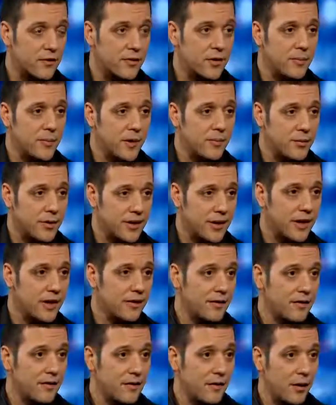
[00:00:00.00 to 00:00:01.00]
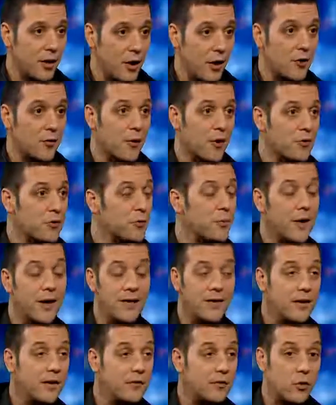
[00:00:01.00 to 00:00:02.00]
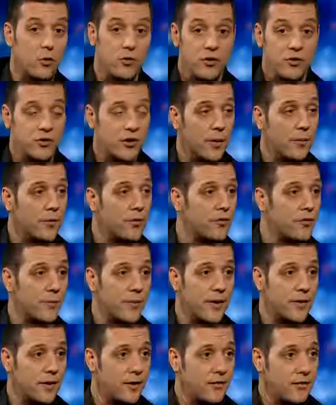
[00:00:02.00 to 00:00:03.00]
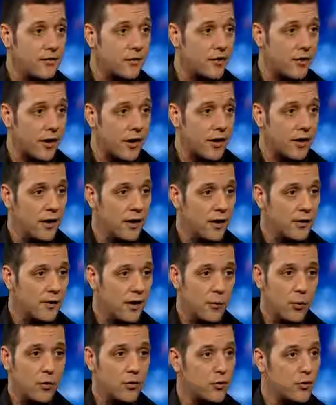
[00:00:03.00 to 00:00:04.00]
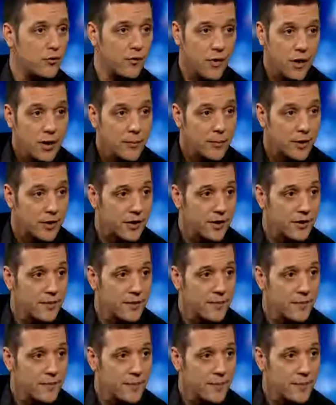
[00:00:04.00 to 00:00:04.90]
that you're going to be able to get Ottawa to pay attention, or these companies to pay attention to that? They won't do it for anybody.